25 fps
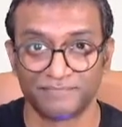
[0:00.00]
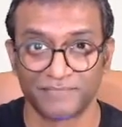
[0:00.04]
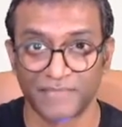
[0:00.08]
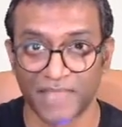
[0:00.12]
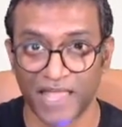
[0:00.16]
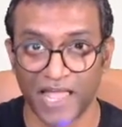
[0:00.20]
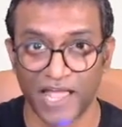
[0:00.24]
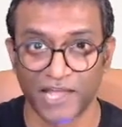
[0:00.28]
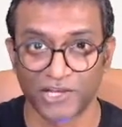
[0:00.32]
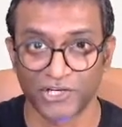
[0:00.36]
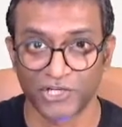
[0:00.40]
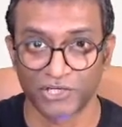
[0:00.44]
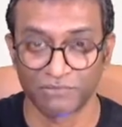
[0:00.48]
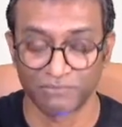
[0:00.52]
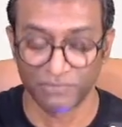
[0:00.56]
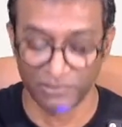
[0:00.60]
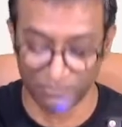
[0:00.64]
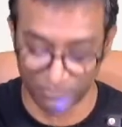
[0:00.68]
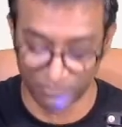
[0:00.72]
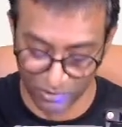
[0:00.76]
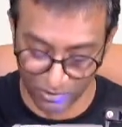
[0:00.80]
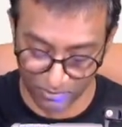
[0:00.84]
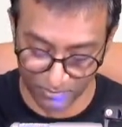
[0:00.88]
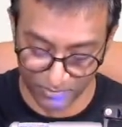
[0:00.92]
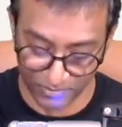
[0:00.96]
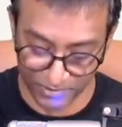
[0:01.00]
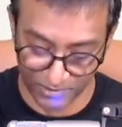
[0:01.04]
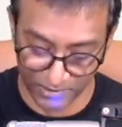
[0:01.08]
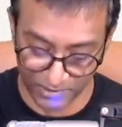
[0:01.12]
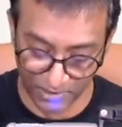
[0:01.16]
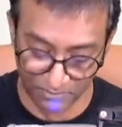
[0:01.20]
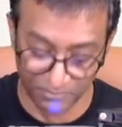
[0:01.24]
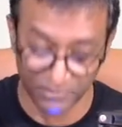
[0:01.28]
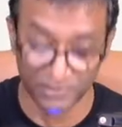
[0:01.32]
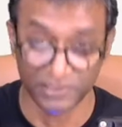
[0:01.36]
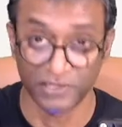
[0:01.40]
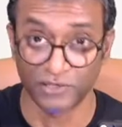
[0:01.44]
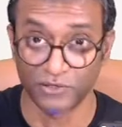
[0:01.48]
actionable problem
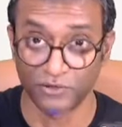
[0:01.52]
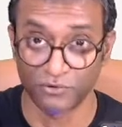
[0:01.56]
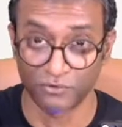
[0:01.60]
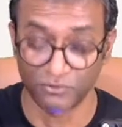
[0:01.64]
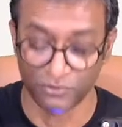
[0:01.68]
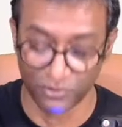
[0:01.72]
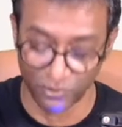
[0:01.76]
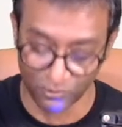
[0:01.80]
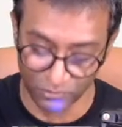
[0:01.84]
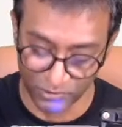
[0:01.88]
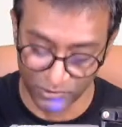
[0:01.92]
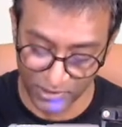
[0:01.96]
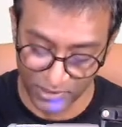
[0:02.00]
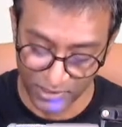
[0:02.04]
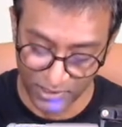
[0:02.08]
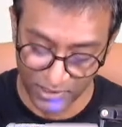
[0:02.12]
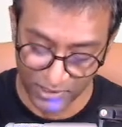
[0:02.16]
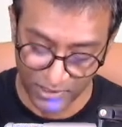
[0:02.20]
statement that you wrote.